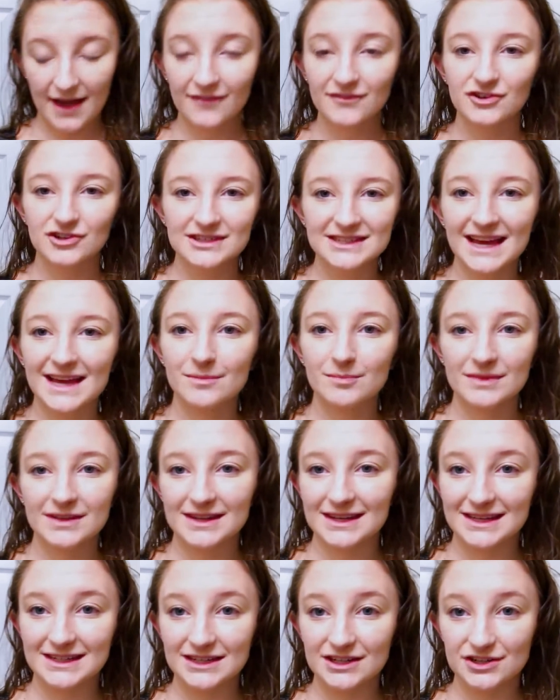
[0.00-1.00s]
After 10
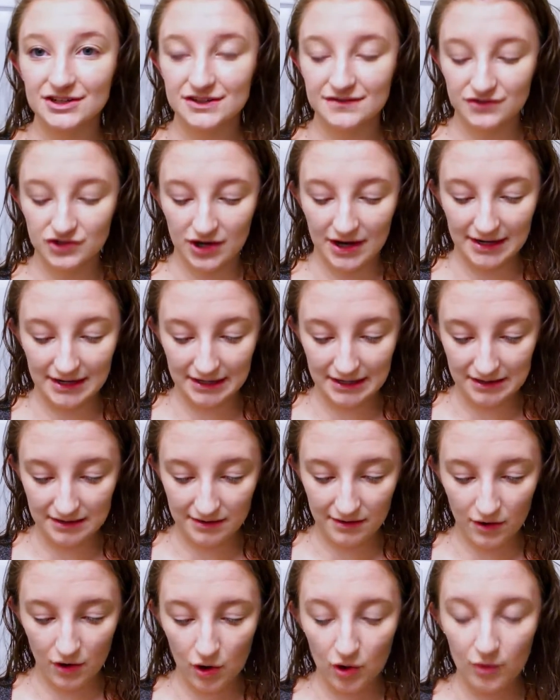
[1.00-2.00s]
million years of trying to
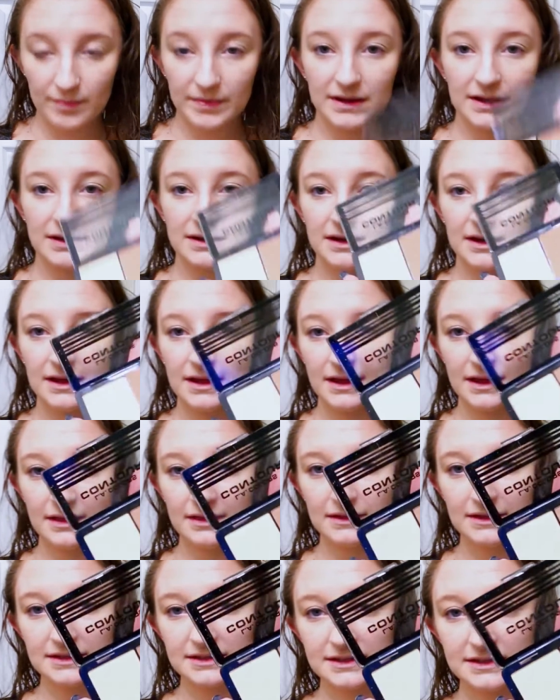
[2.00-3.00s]
get it open,
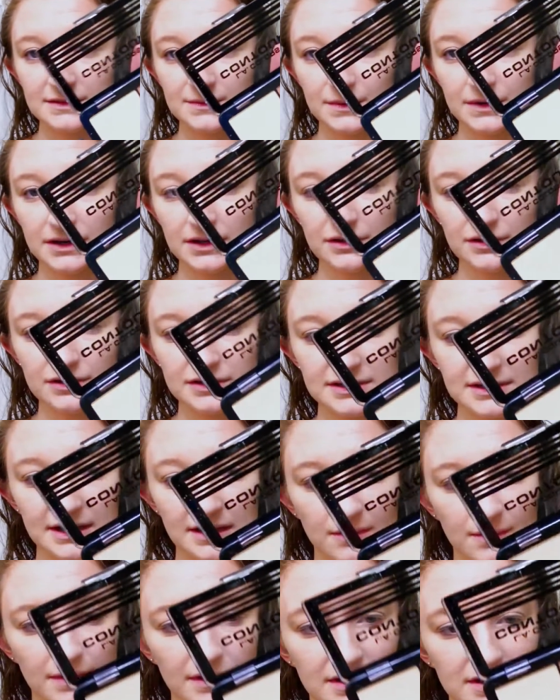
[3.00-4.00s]
this is what it looks like